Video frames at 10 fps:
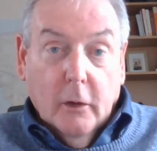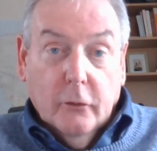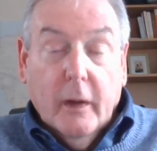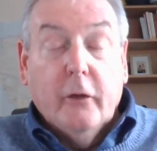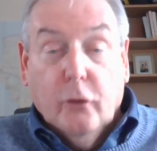
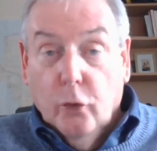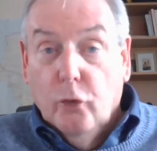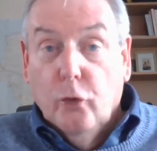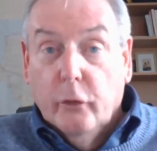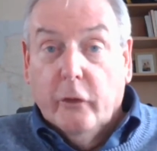Well, that's good
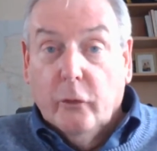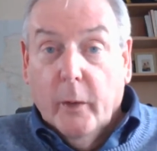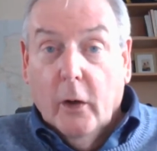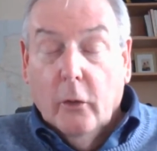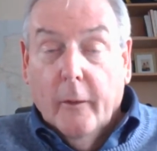news as
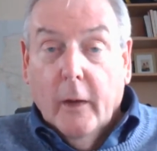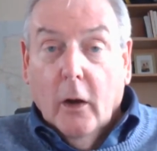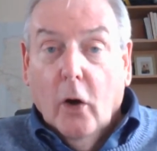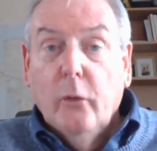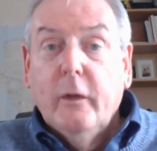well.
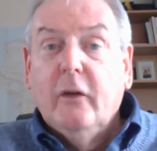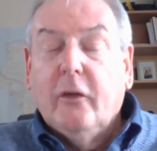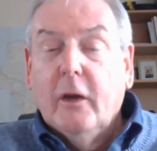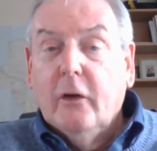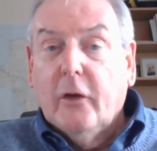All these
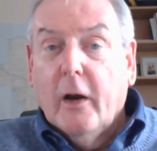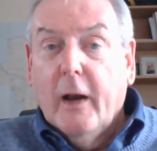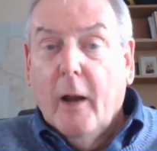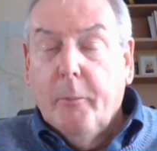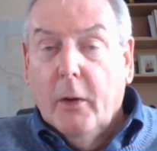things that are
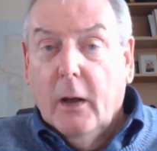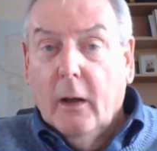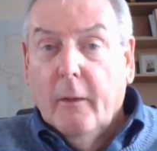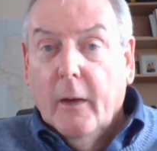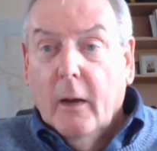
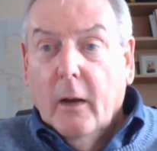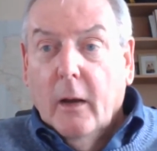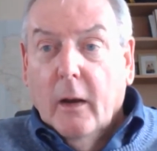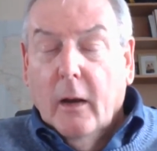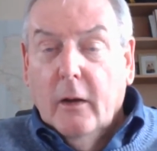happening,
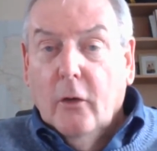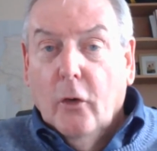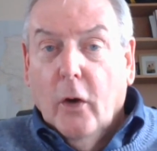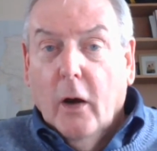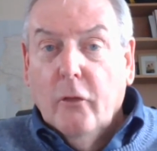you
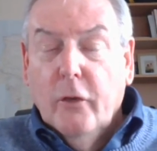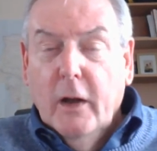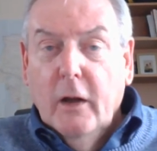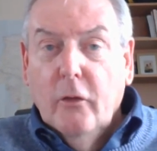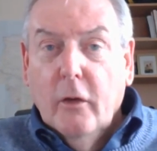know, are
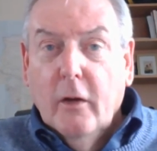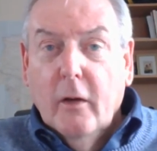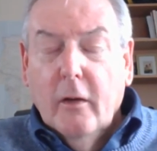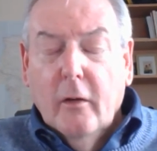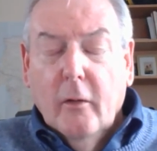really, they
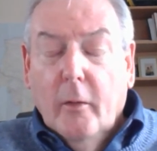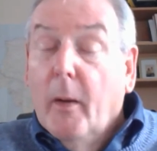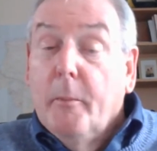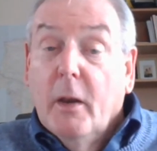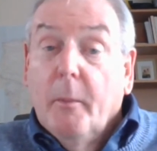
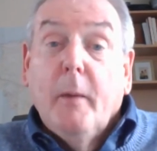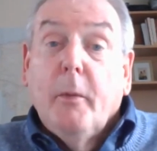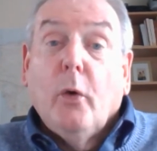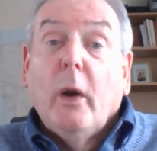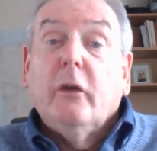may be
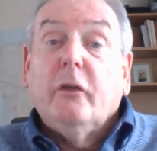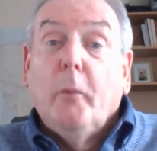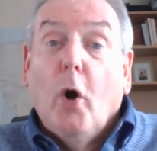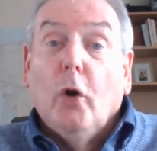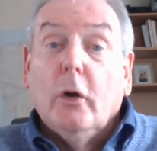quite
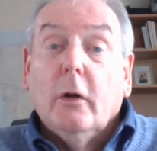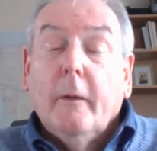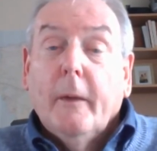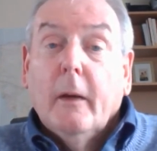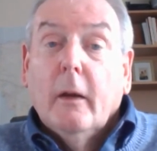small,
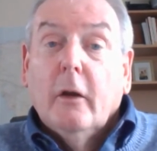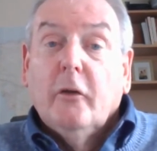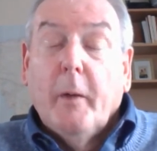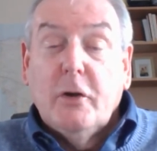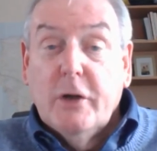
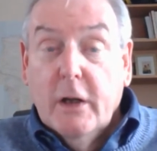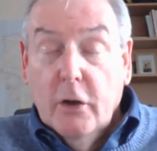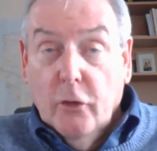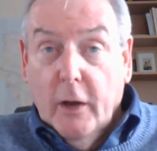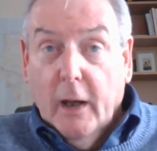especially
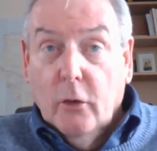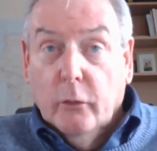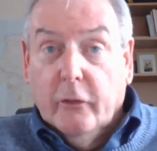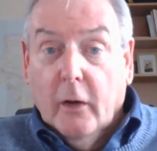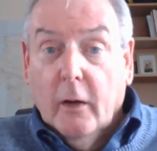here in
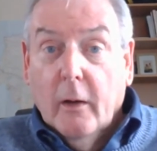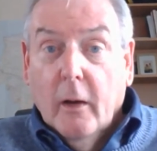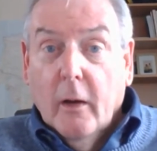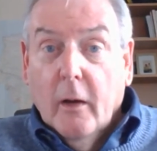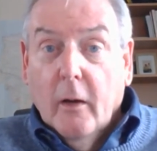Anglesey,
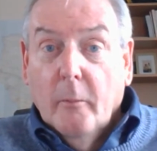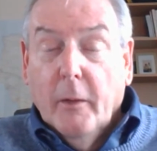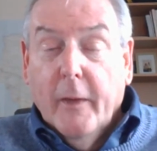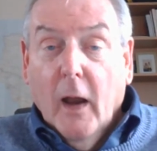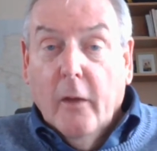
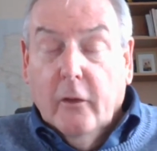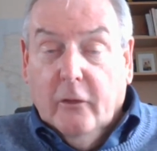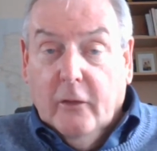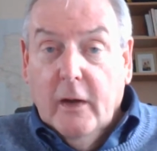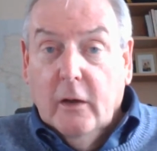but they are the
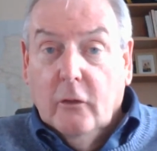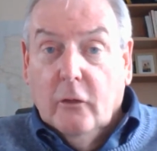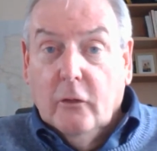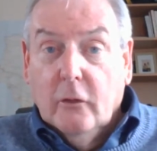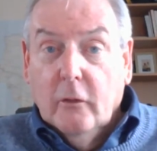
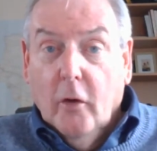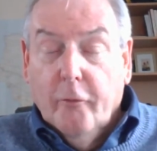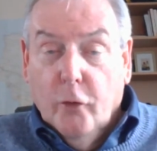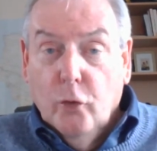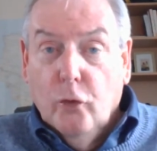seeds
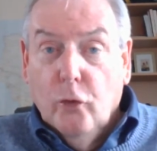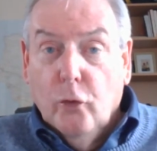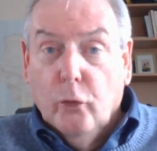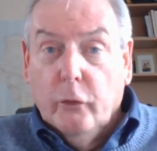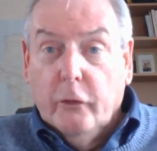of good
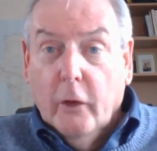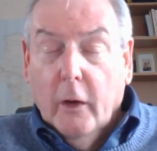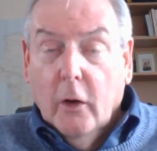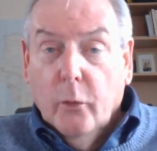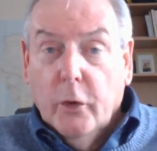news,
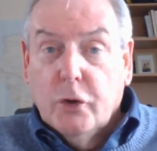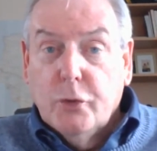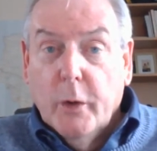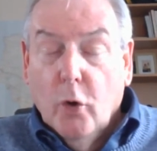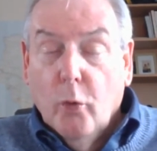which
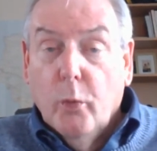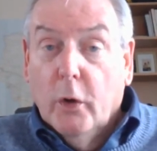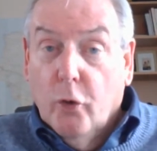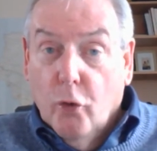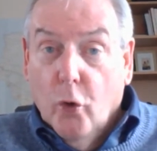we hope will
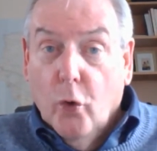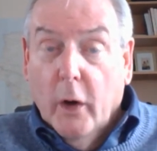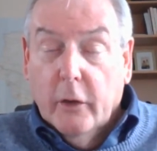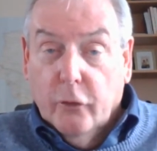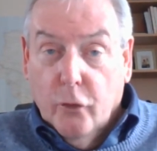grow
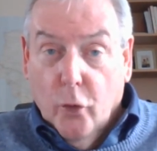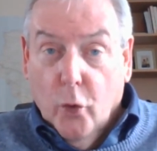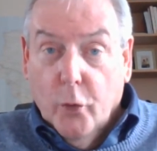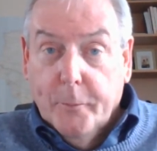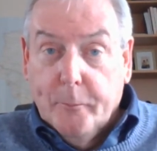and
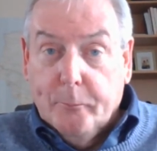grow.